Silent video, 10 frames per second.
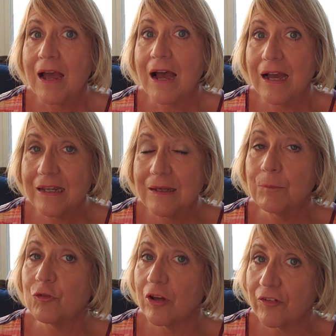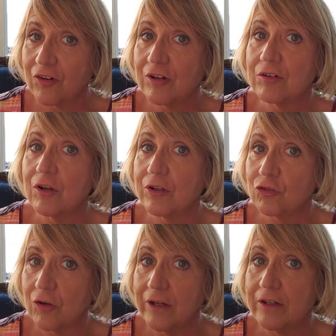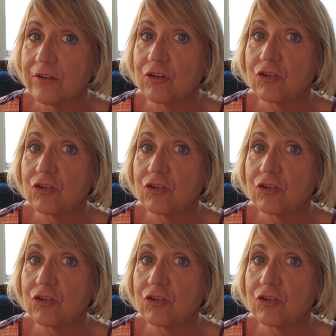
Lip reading: I am just going to launch right into